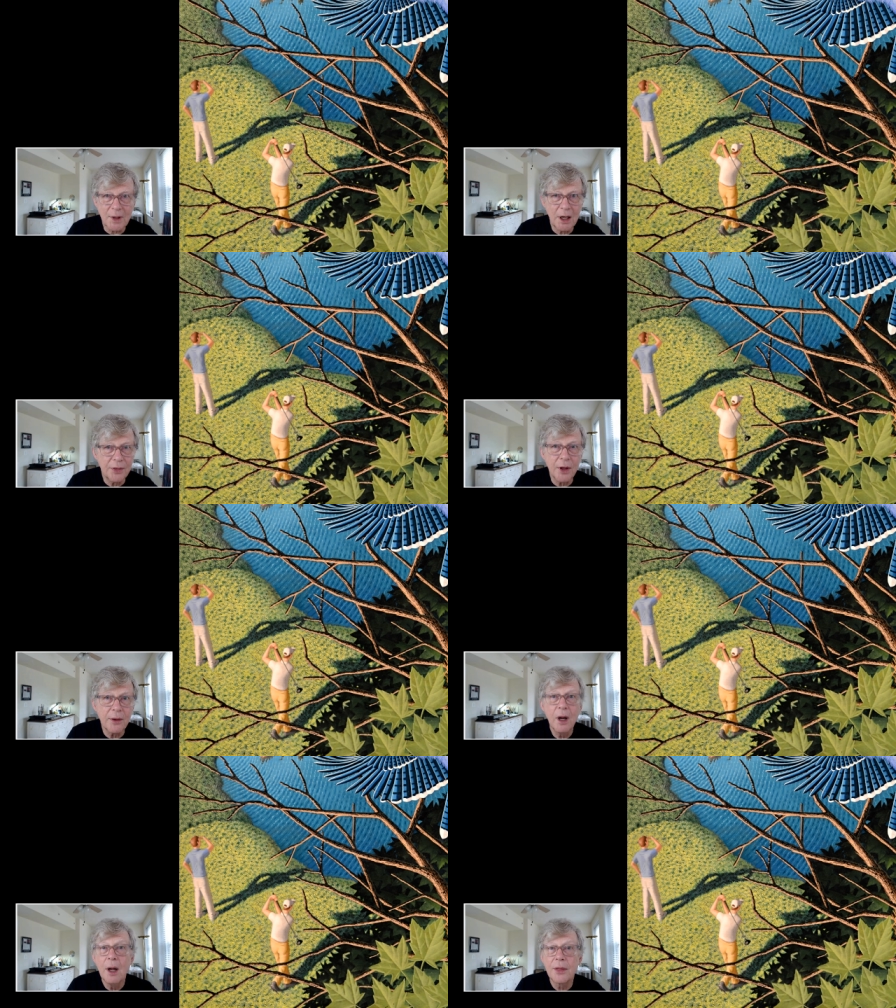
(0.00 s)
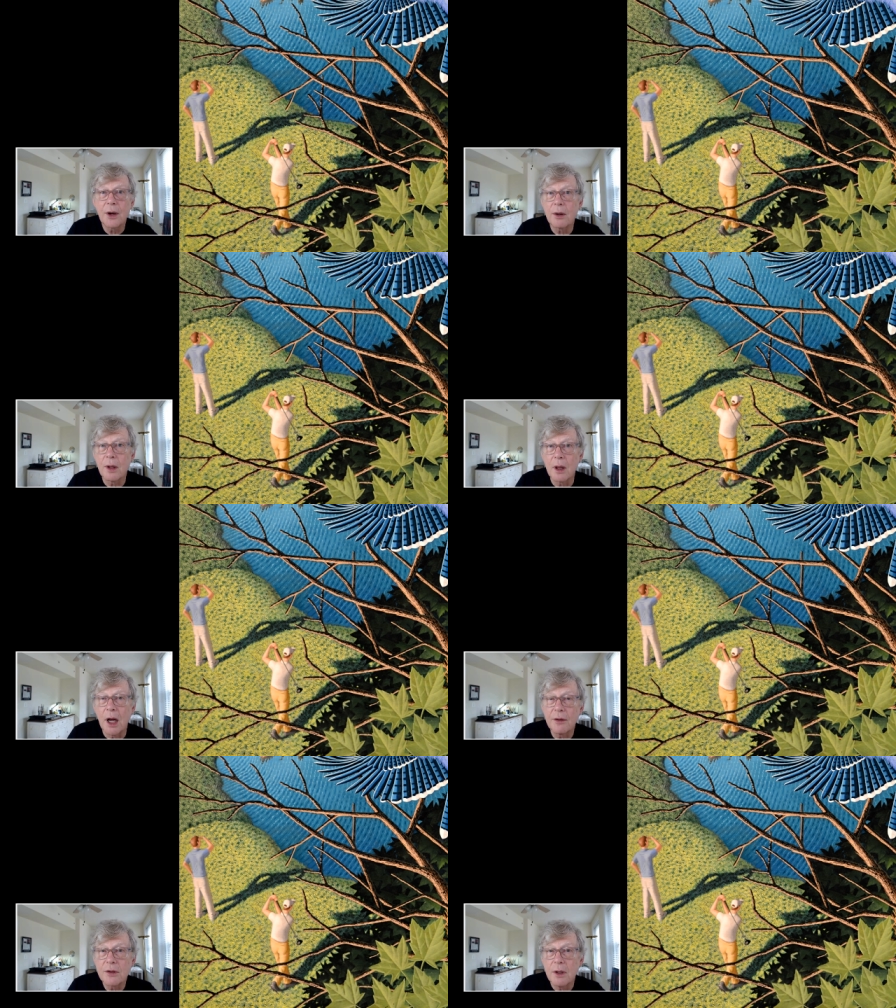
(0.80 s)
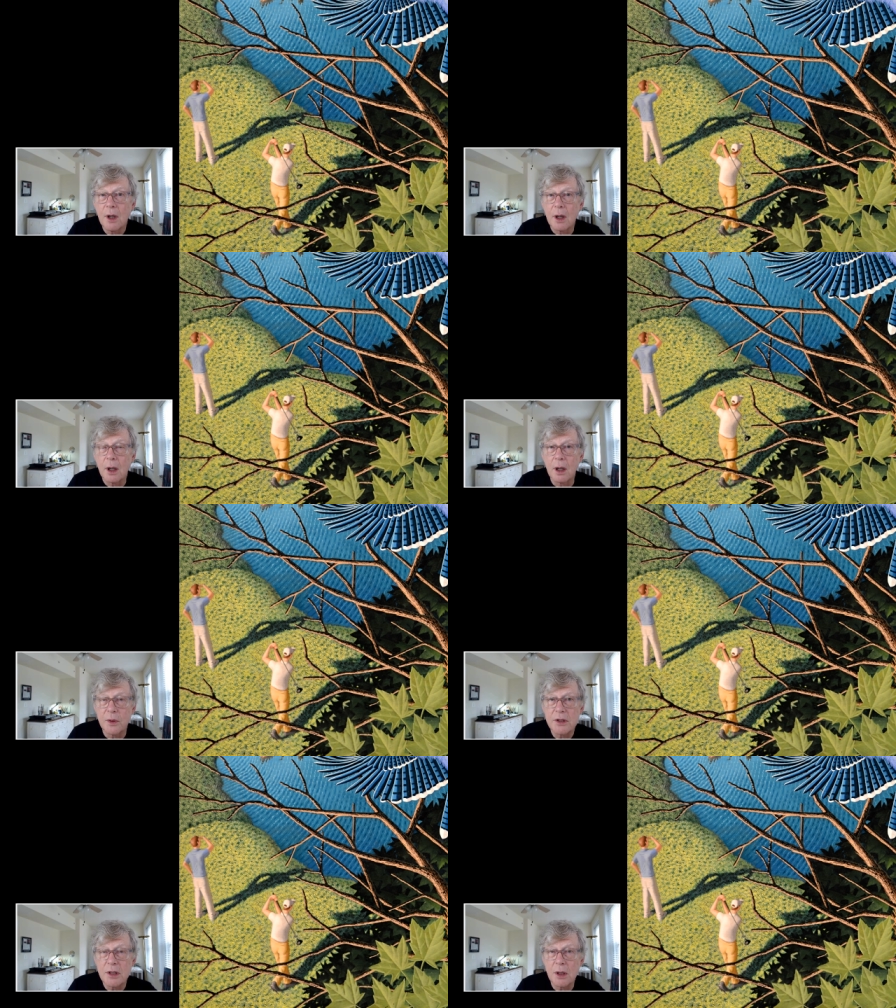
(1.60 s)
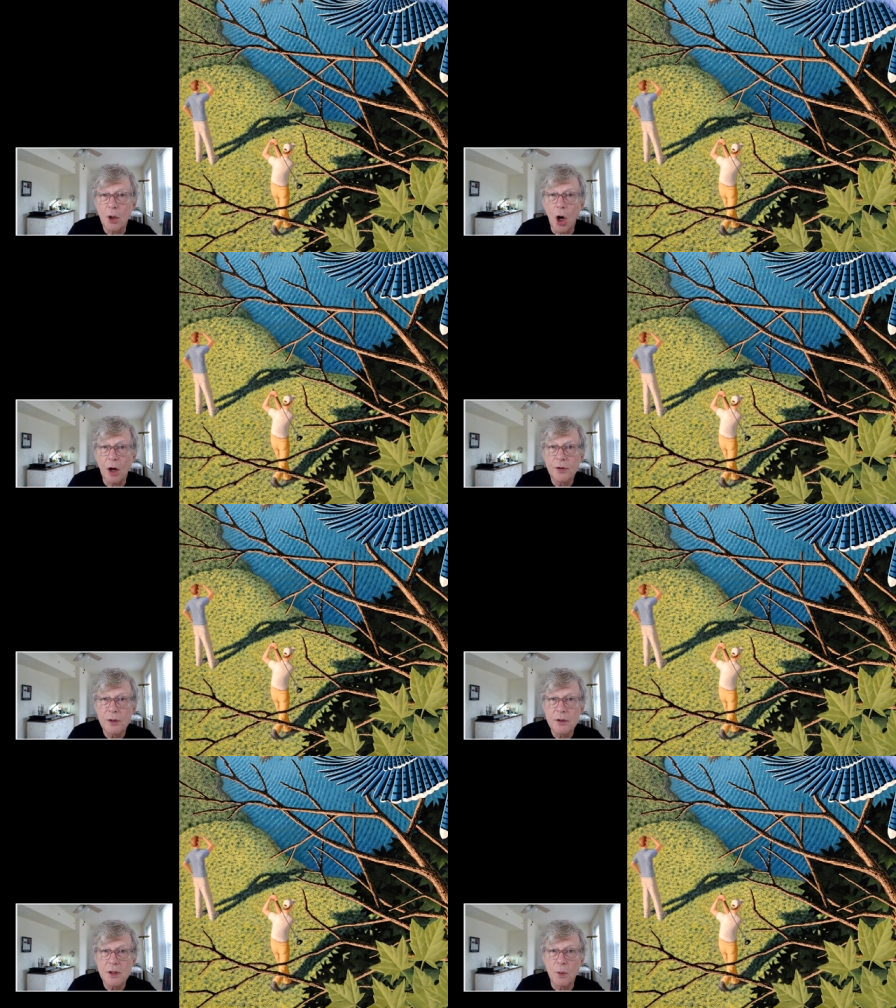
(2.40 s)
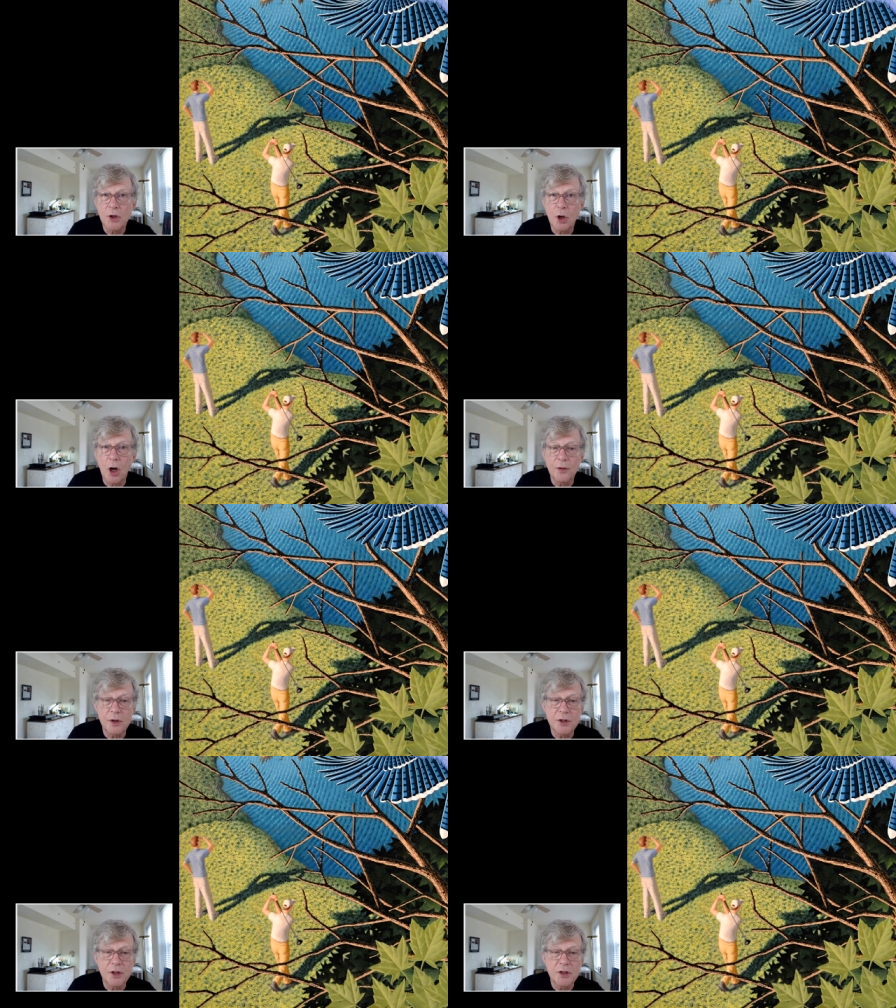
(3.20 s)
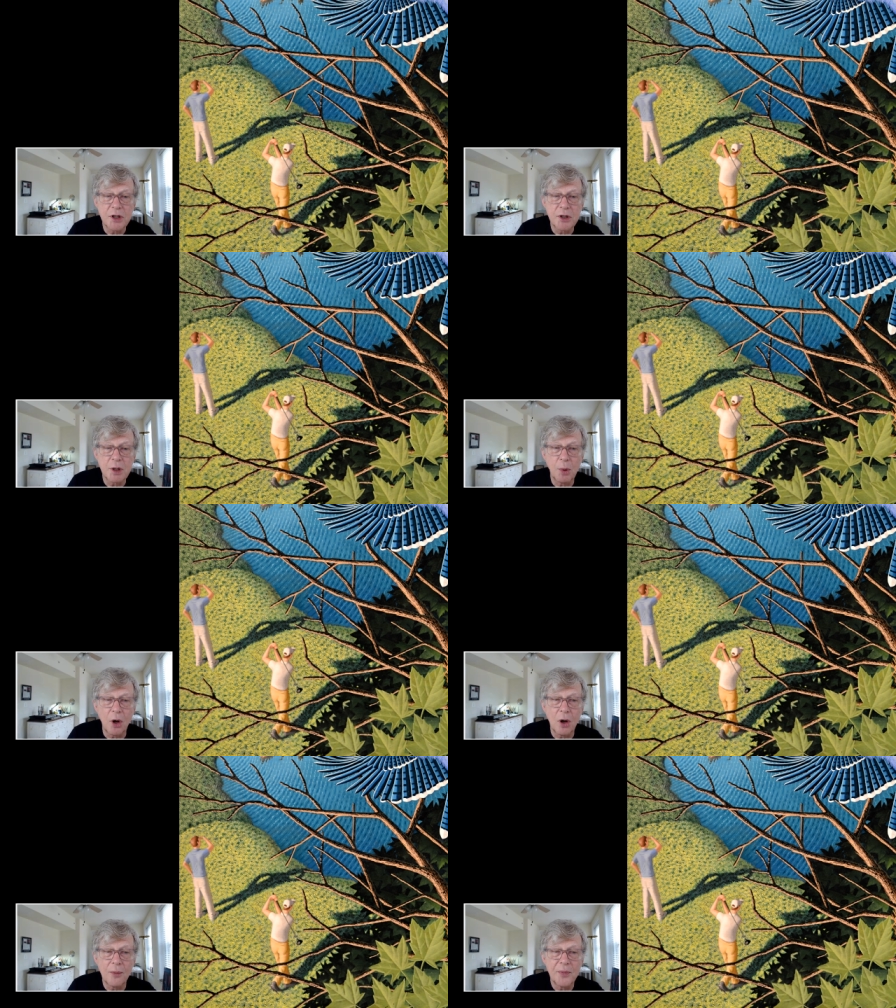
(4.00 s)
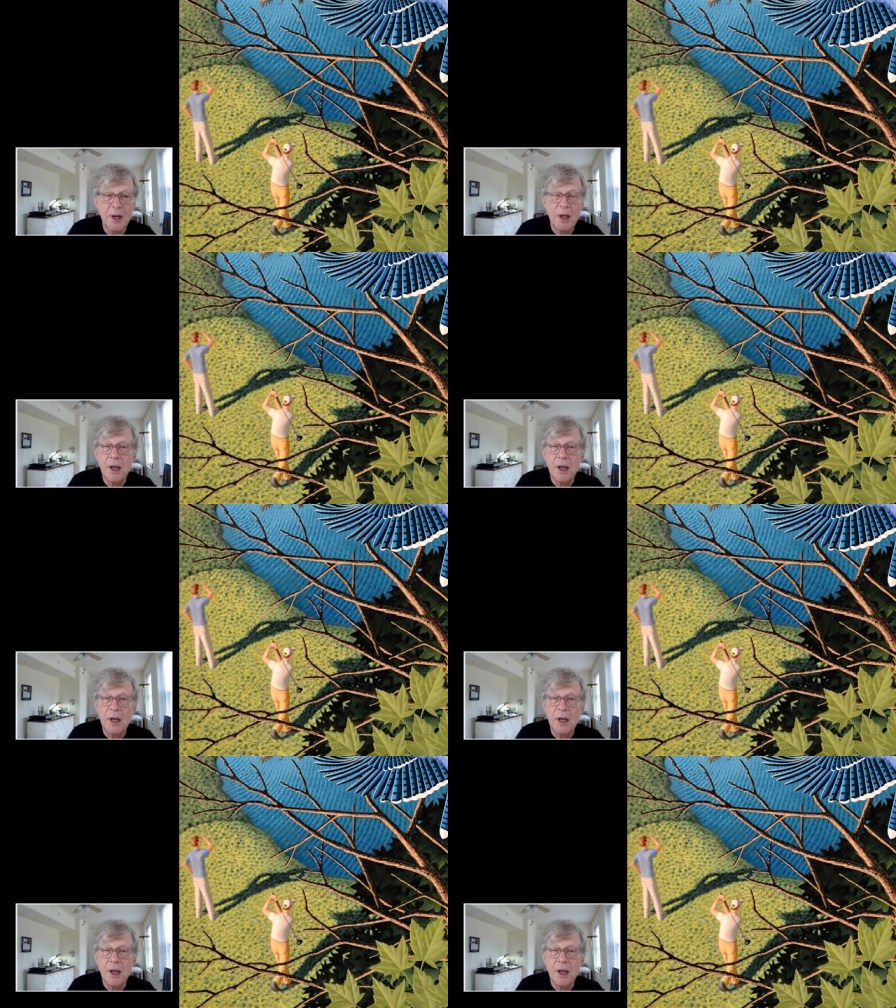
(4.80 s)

And then there on the left, uh, we see the golfers. The one golfer has just hit the ball.